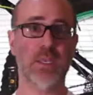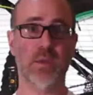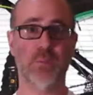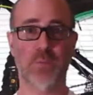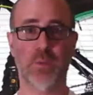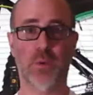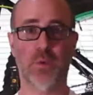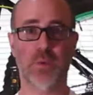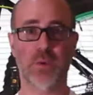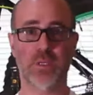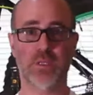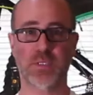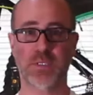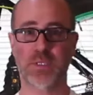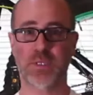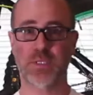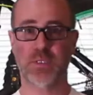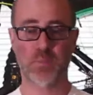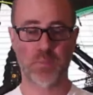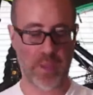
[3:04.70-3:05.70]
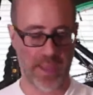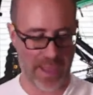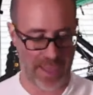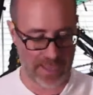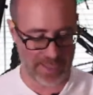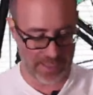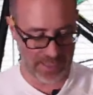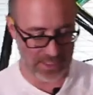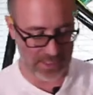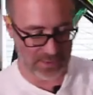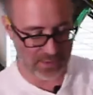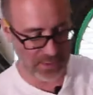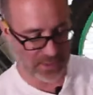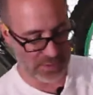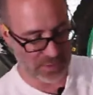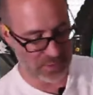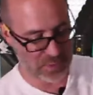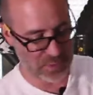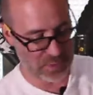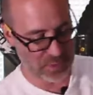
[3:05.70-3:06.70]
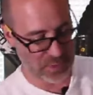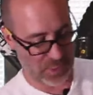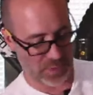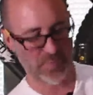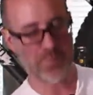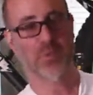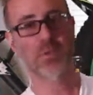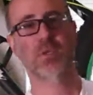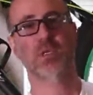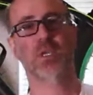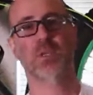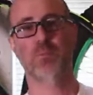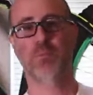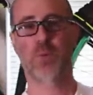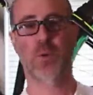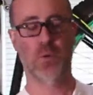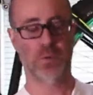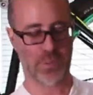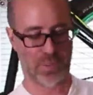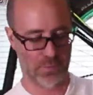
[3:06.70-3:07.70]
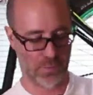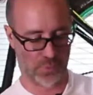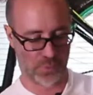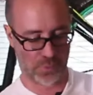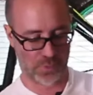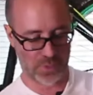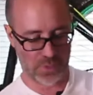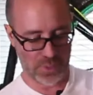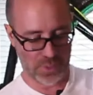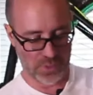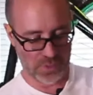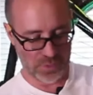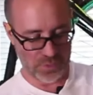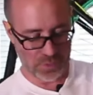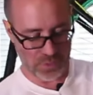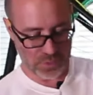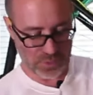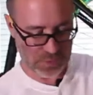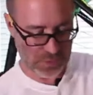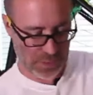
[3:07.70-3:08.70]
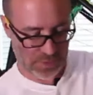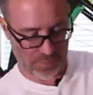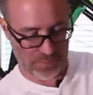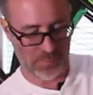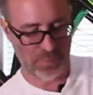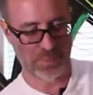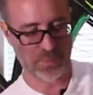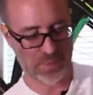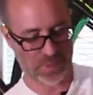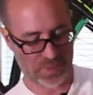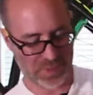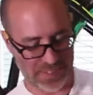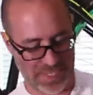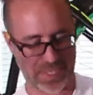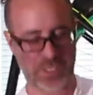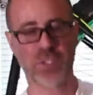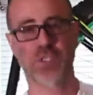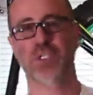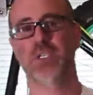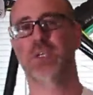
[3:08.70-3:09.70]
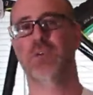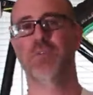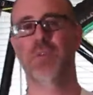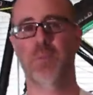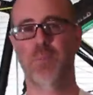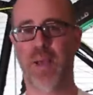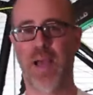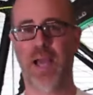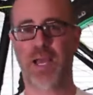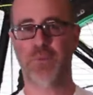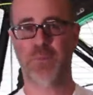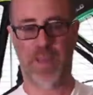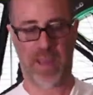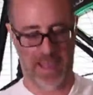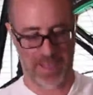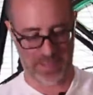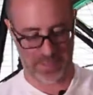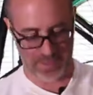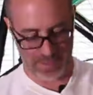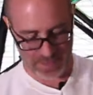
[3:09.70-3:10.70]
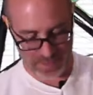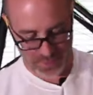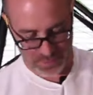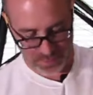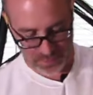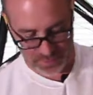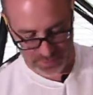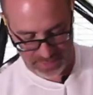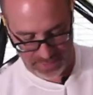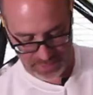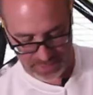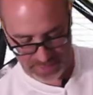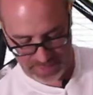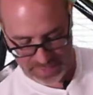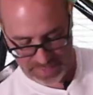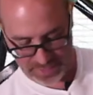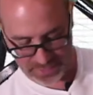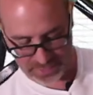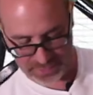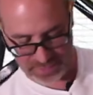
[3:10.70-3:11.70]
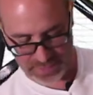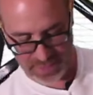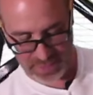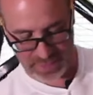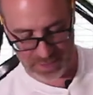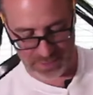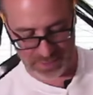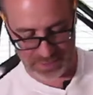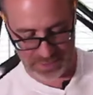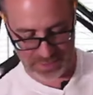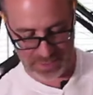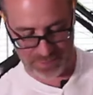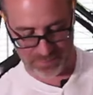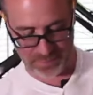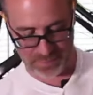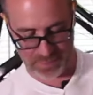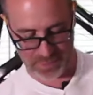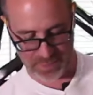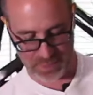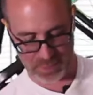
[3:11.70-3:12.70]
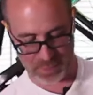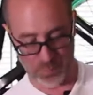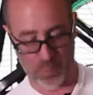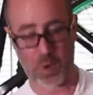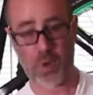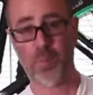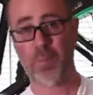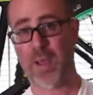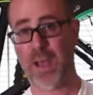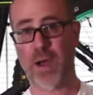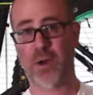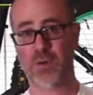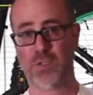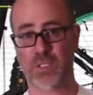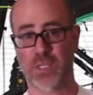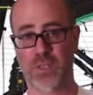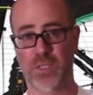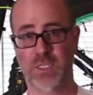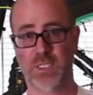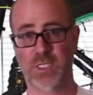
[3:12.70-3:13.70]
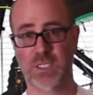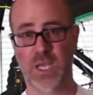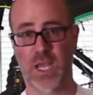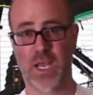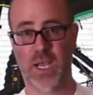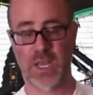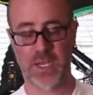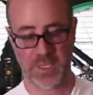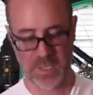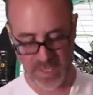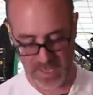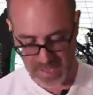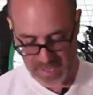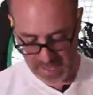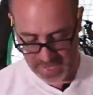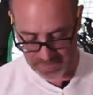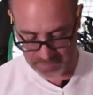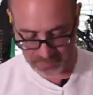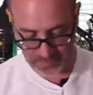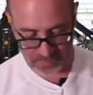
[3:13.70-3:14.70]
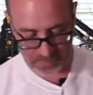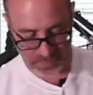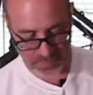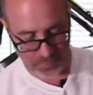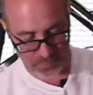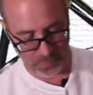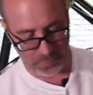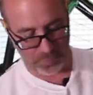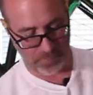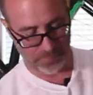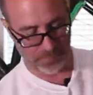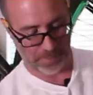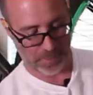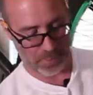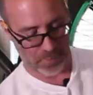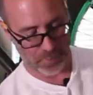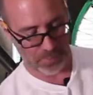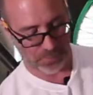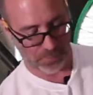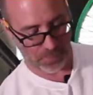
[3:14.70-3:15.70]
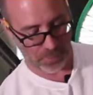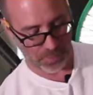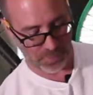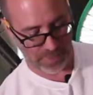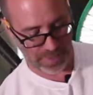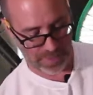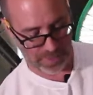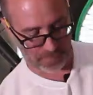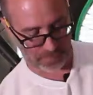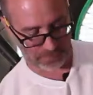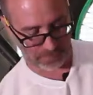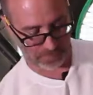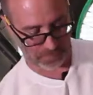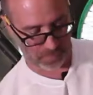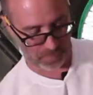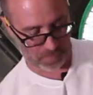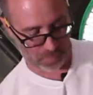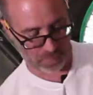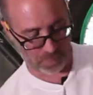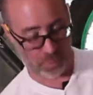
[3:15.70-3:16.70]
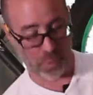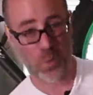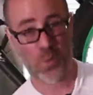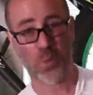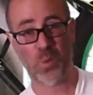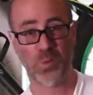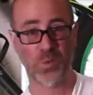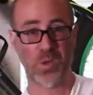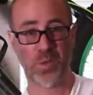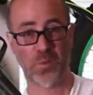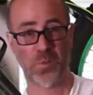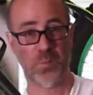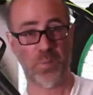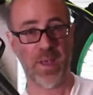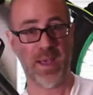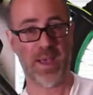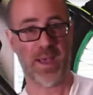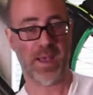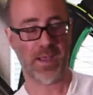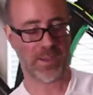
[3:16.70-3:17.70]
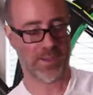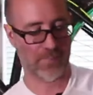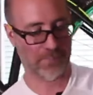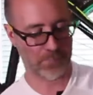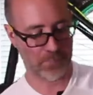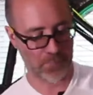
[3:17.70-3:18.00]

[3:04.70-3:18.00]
components to this bag is this sub component or subsection of the backpack. You can actually unzip this small pouch on the side and it's really cool. You pull out a whole nother bag